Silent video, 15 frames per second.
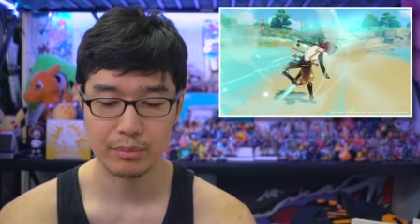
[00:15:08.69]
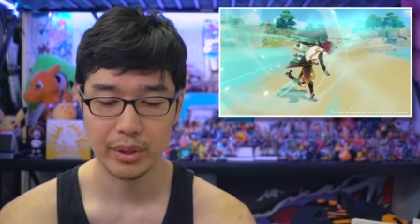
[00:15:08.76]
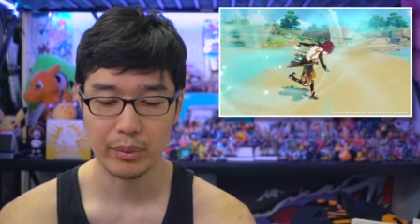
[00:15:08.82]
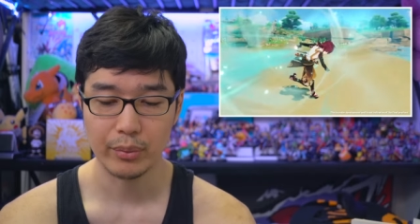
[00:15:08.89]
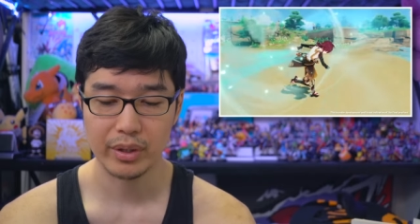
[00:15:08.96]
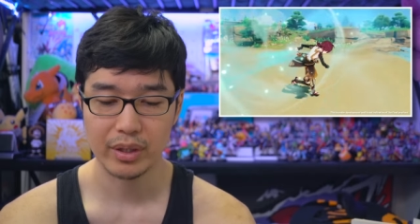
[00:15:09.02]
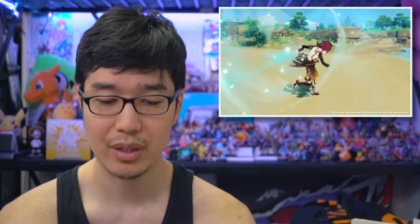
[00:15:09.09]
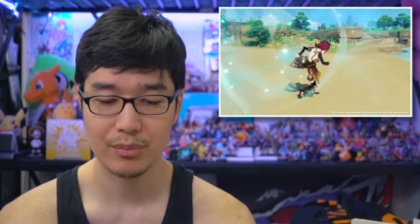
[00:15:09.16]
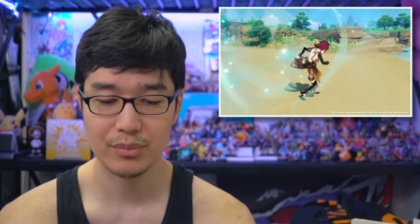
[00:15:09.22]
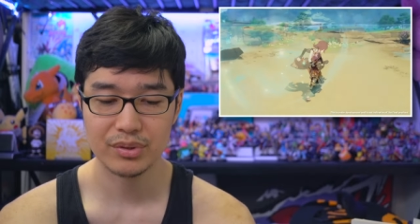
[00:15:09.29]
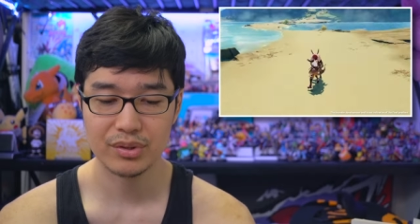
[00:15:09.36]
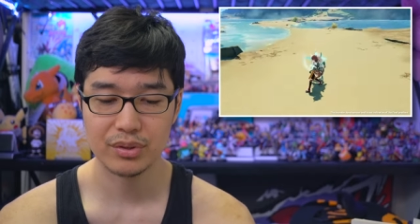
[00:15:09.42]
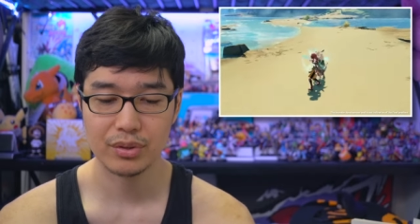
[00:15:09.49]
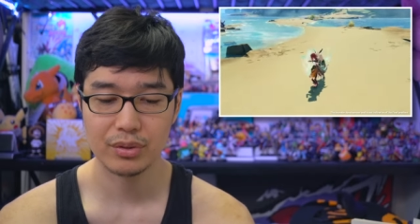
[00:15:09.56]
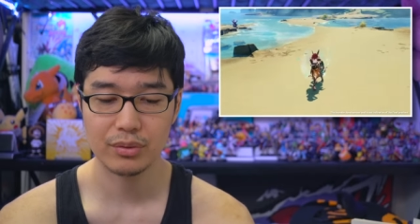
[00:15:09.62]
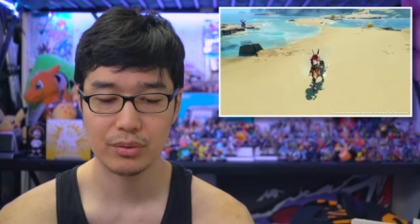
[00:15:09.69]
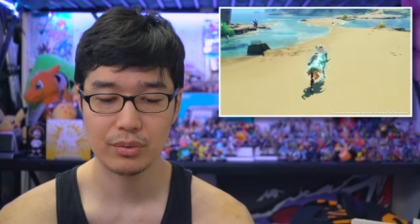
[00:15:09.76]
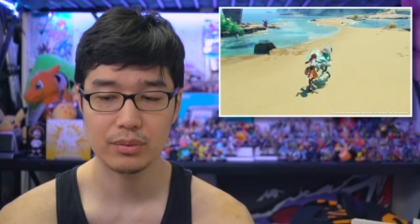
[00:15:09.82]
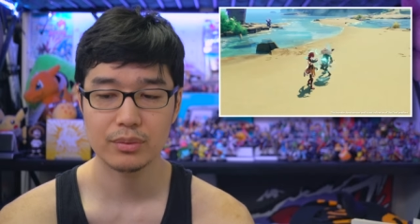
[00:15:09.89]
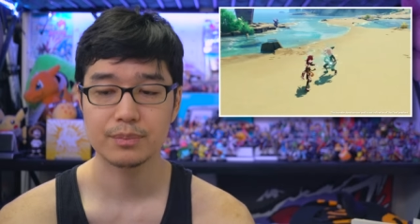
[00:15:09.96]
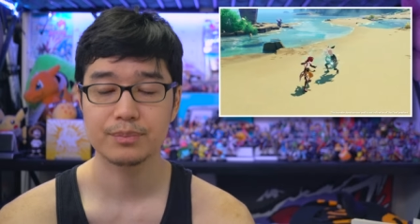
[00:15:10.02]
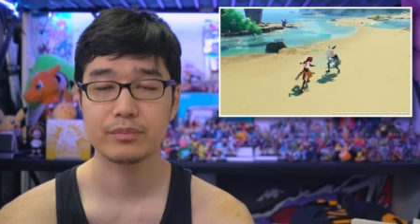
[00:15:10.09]
But when it comes
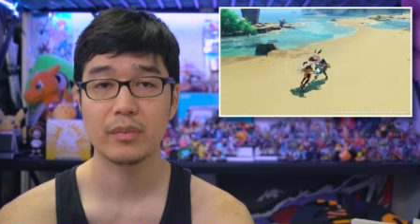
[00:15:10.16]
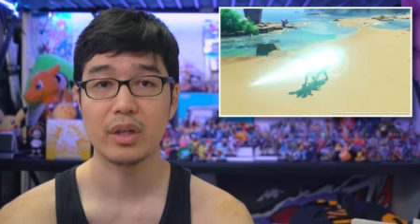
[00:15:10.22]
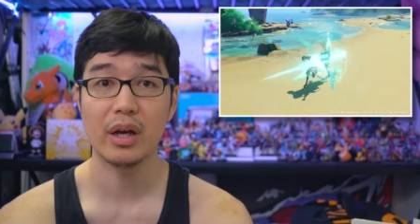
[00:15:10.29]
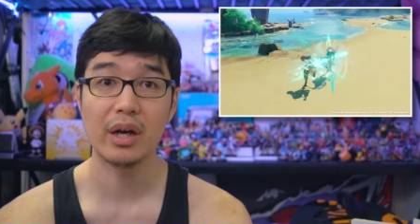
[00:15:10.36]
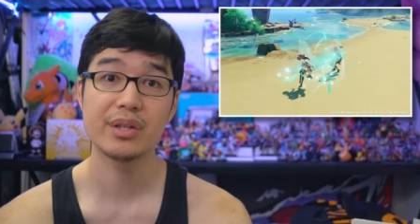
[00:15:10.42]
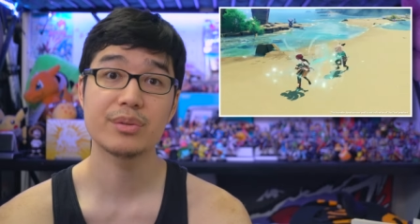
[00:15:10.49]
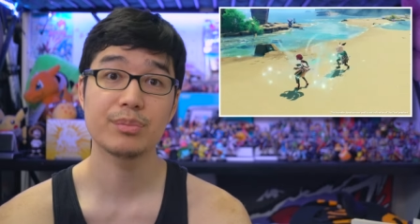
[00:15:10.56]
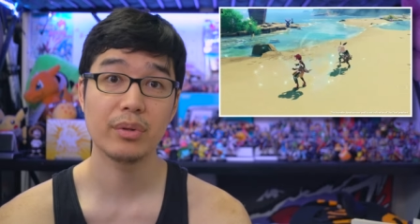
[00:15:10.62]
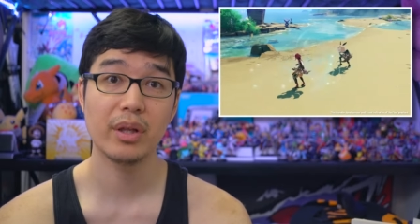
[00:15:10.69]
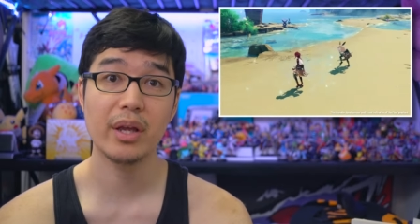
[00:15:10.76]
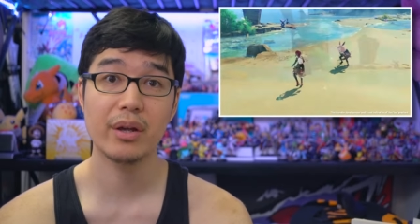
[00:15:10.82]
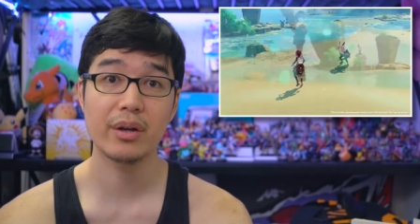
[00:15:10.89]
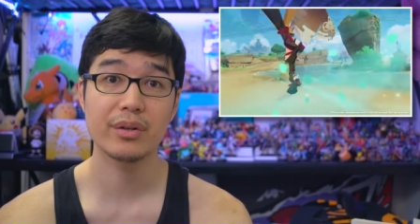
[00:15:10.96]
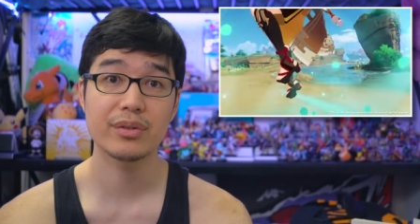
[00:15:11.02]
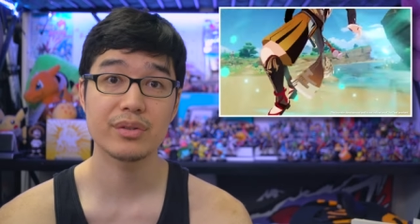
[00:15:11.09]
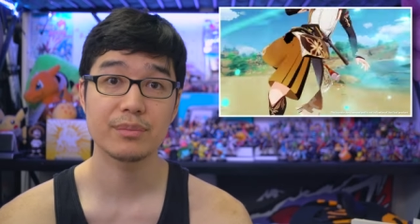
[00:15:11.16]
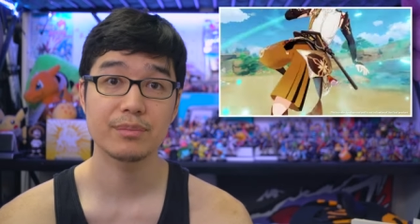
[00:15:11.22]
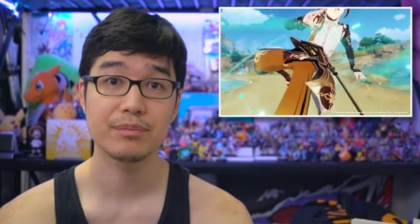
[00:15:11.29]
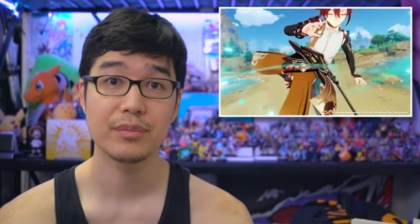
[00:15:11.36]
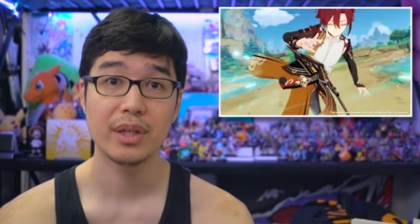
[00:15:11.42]
to us players,